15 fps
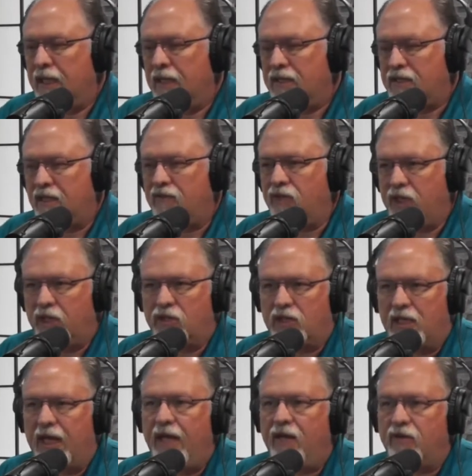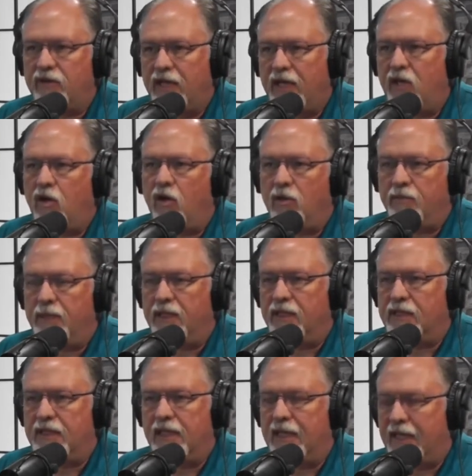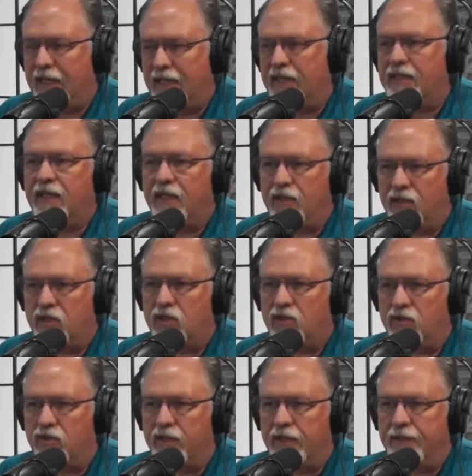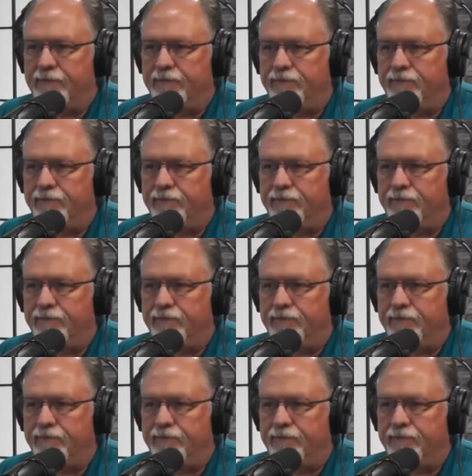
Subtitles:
Several years later, they called me and said, I got to tell you this story,